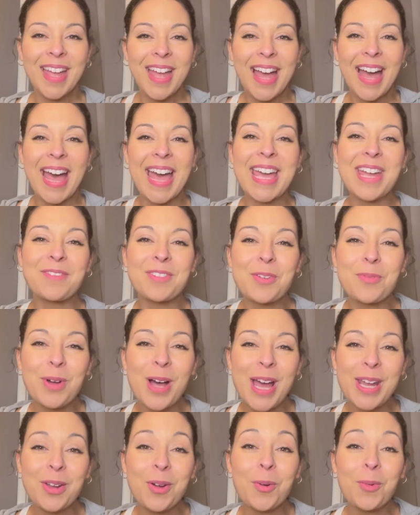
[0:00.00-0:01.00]
Hi
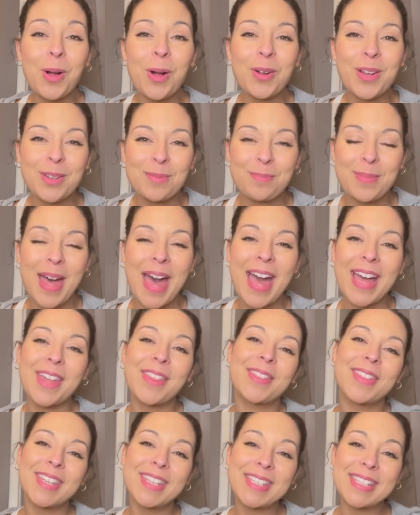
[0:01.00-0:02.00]
everyone, welcome back.
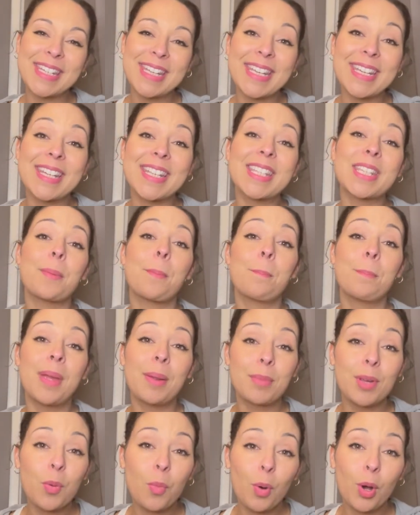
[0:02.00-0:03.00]
This is
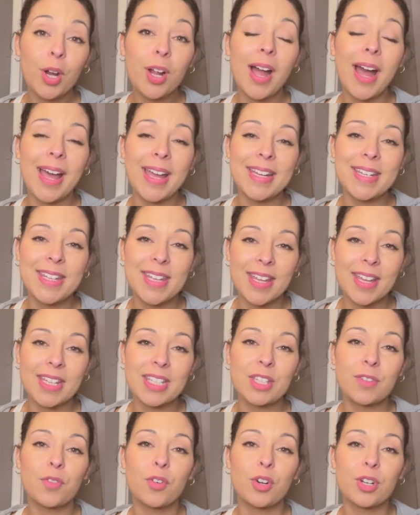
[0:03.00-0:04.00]
Memory Work
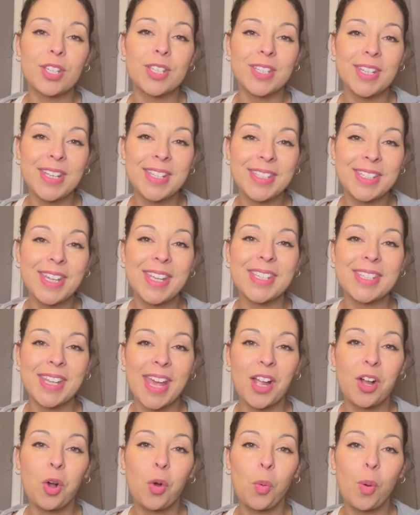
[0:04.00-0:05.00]
Ideas for CC
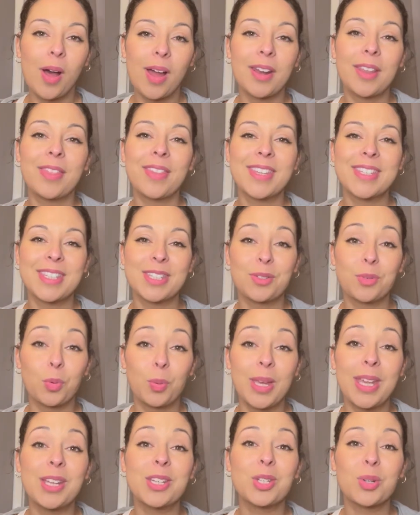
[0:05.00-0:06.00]
Cycle 1. This is
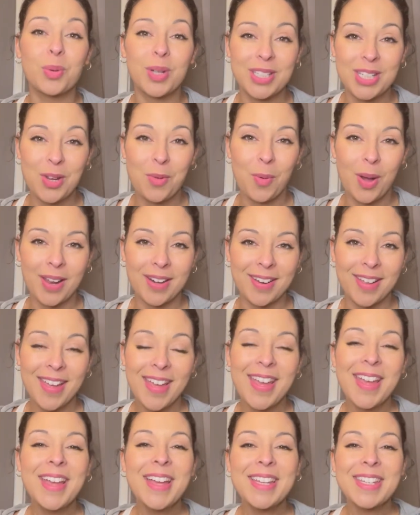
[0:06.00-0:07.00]
week 21.
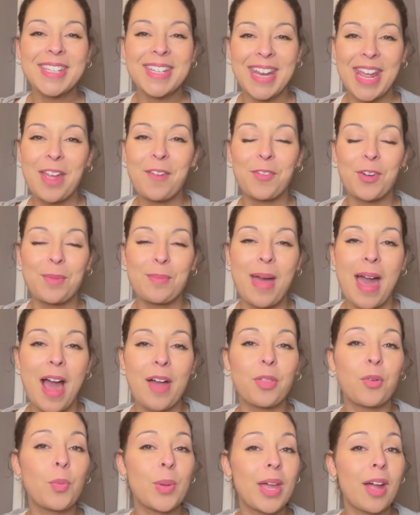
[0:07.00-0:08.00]
Today for
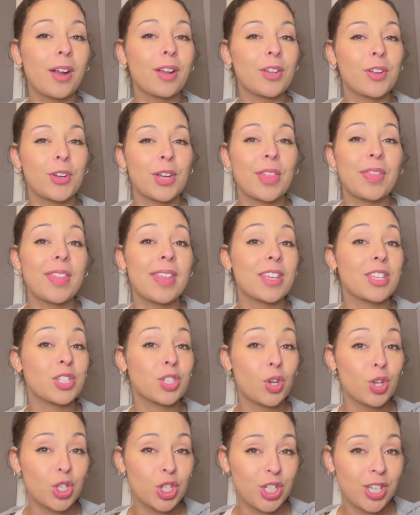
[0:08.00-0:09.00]
math, we are learning the
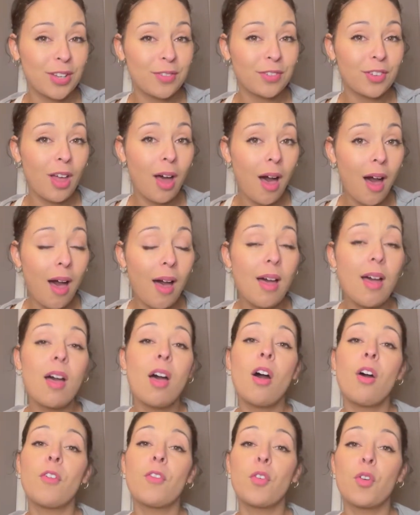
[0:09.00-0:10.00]
associative law
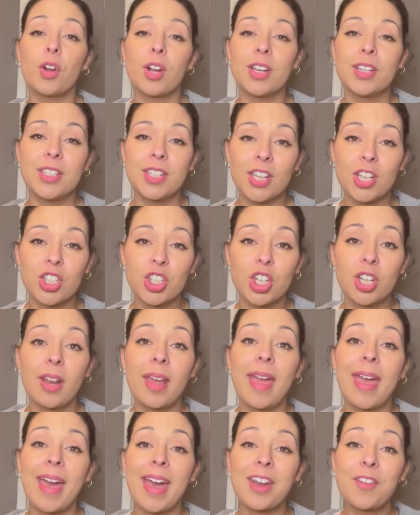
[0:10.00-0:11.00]
for addition
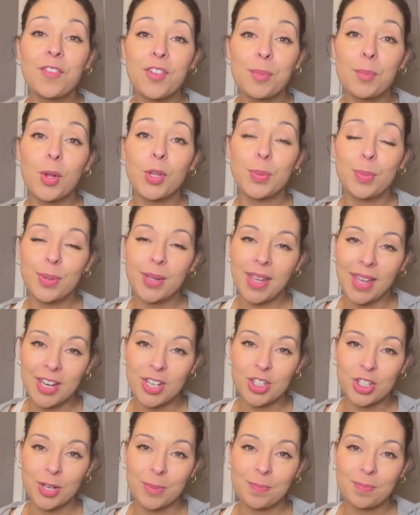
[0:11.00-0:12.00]
and for
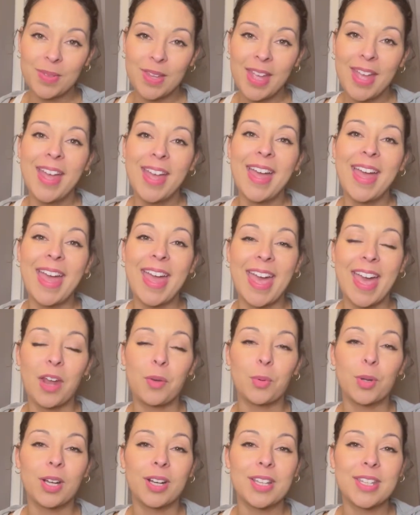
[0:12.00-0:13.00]
multiplication, and
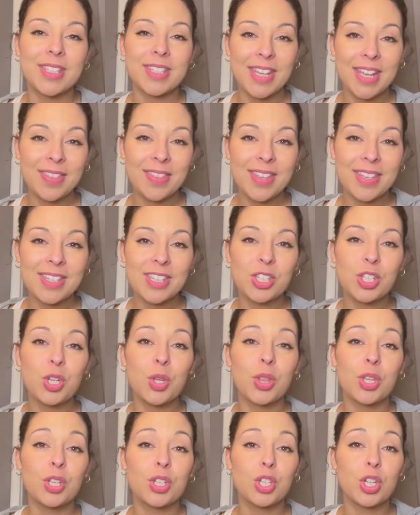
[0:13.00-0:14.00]
we're gonna sing this to
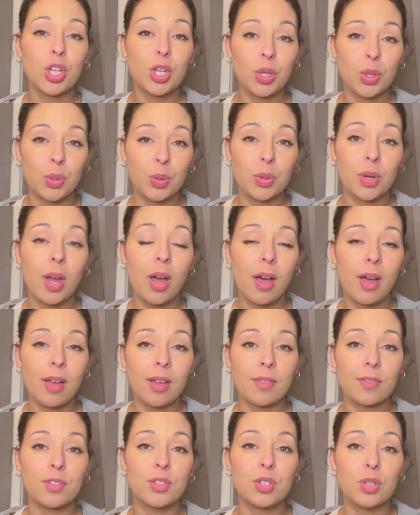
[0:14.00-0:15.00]
the tune
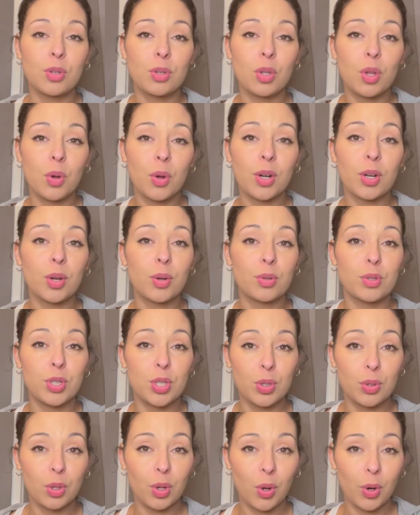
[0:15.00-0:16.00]
of Do Lord, O oh
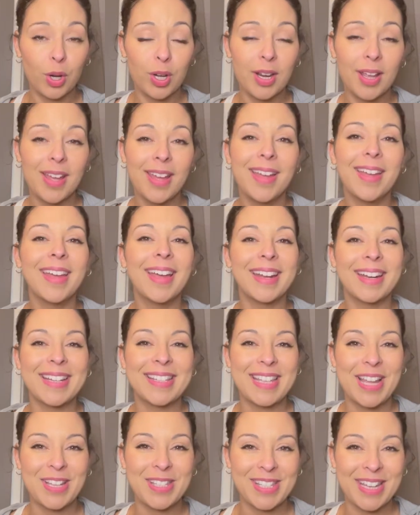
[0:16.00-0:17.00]
Do Lord, and it
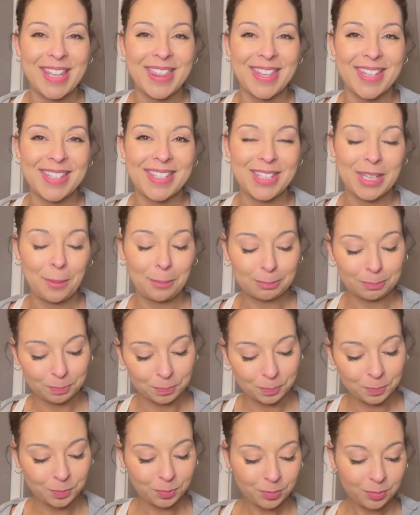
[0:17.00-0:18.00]
sounds like this.
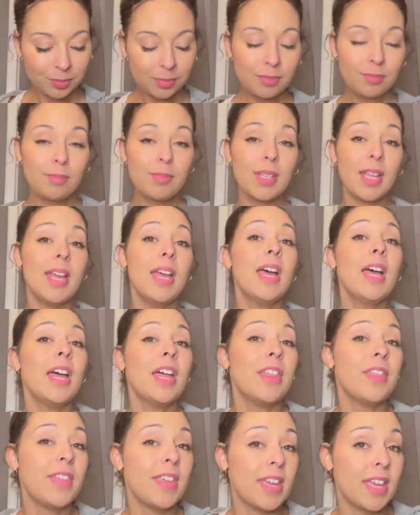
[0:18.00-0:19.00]

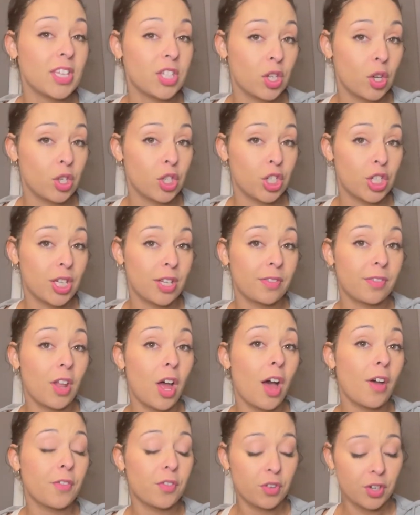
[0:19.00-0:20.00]
The associative
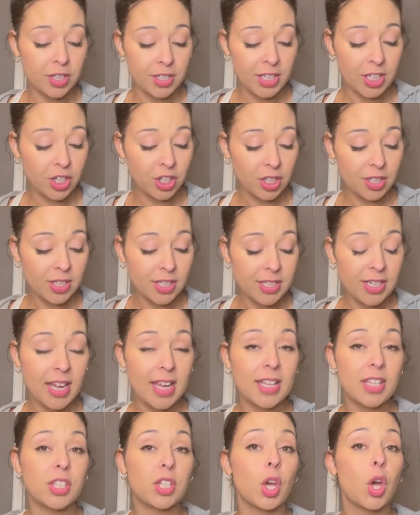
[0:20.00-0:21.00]
law for addition
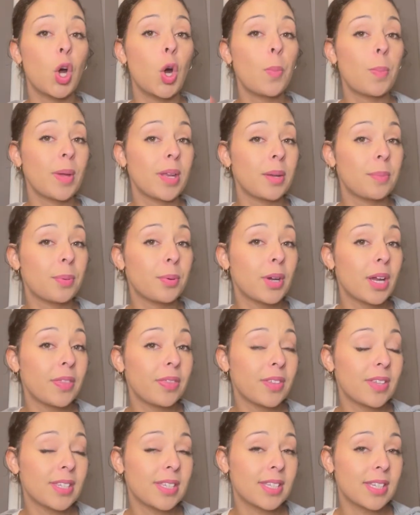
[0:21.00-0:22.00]
states, open
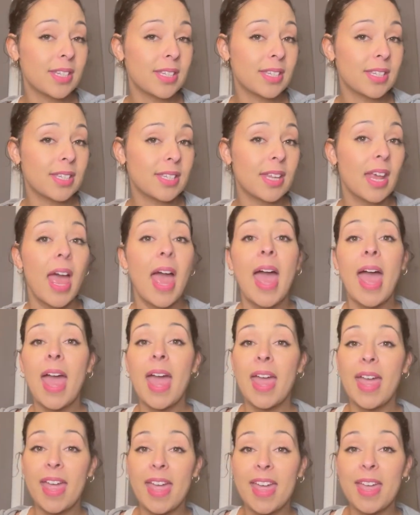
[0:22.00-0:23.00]
parenthesis,
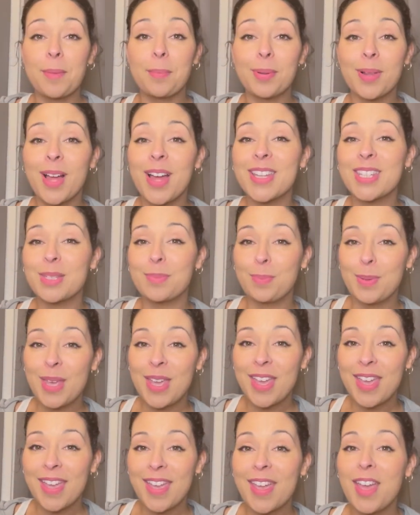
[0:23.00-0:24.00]
a plus
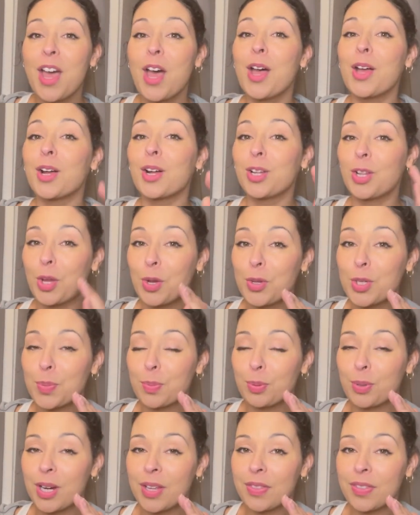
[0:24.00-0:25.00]
B, close
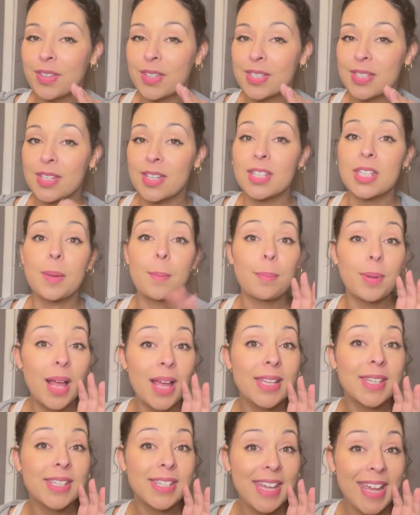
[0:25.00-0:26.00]
parenthesis,
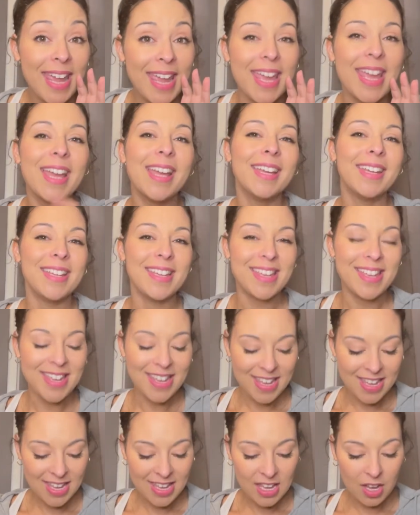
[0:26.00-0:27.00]
plus C
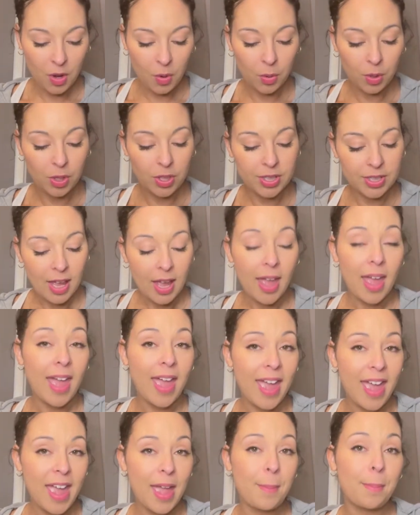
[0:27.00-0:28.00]
equals
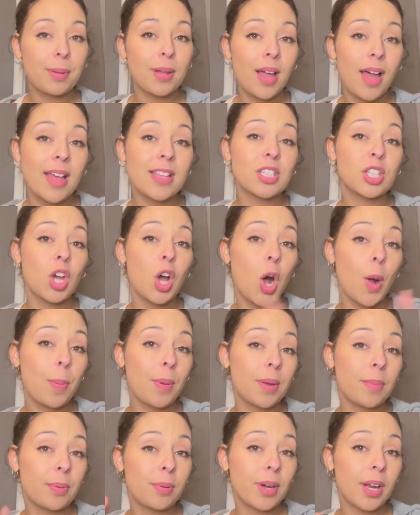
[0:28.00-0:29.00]
A plus
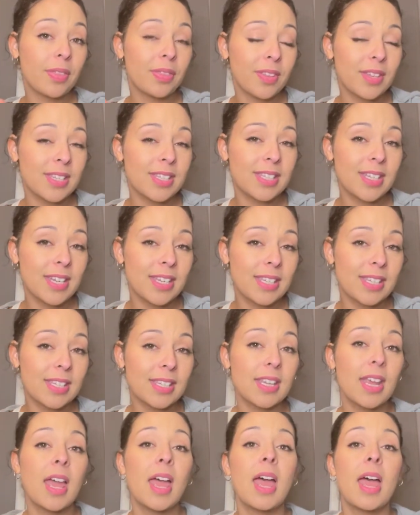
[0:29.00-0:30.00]
open
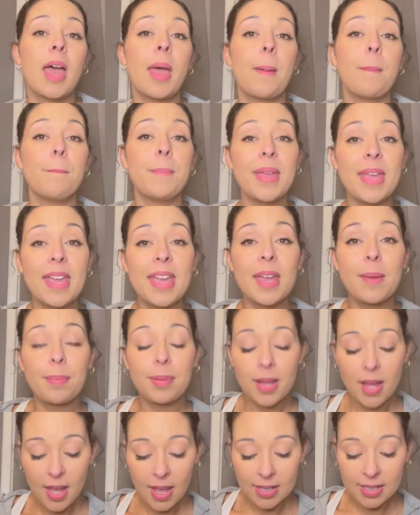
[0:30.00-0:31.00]
parenthesis b
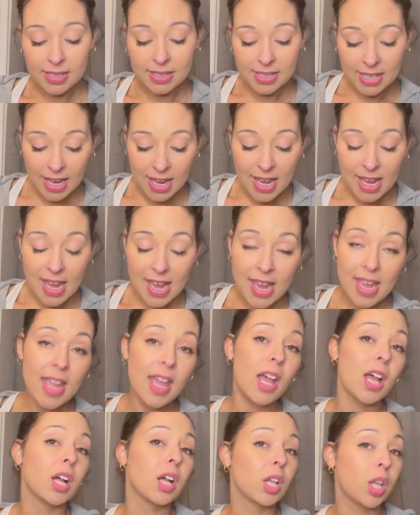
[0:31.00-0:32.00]
plus c,
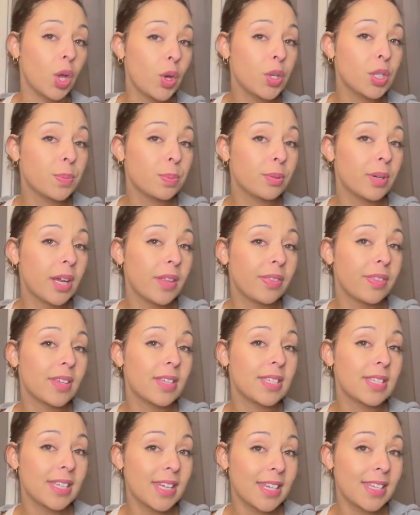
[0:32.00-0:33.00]
close
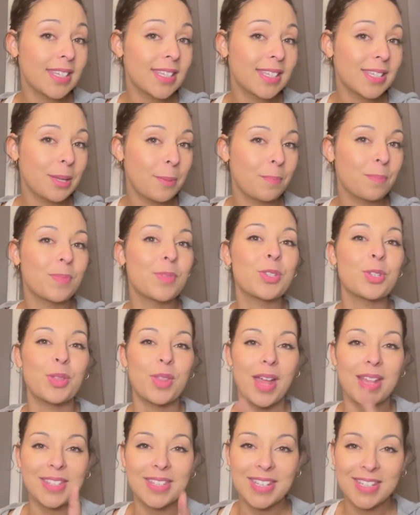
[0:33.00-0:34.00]
parenthesis. So
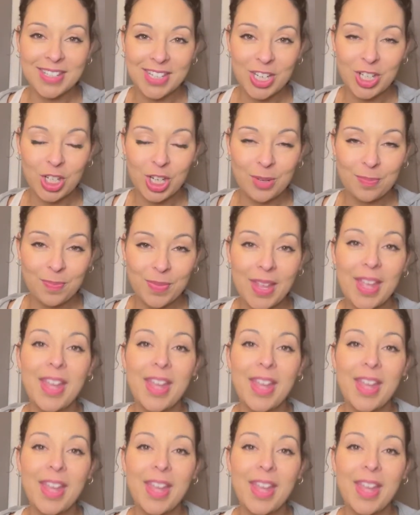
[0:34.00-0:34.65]
that's addition.